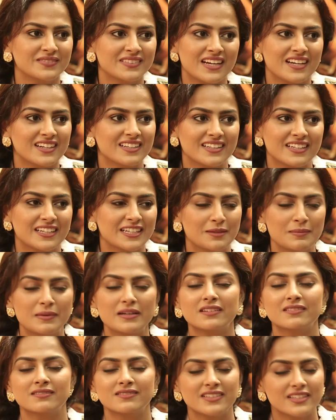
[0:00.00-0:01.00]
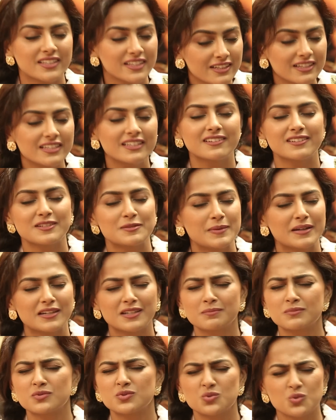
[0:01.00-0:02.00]
I really respect
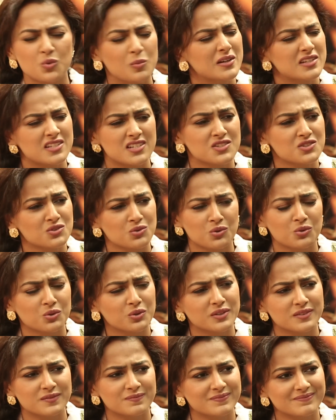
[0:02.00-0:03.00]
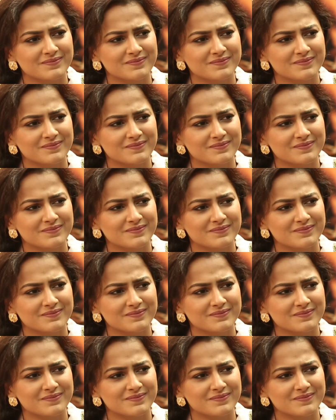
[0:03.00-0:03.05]
him so much. He's so good.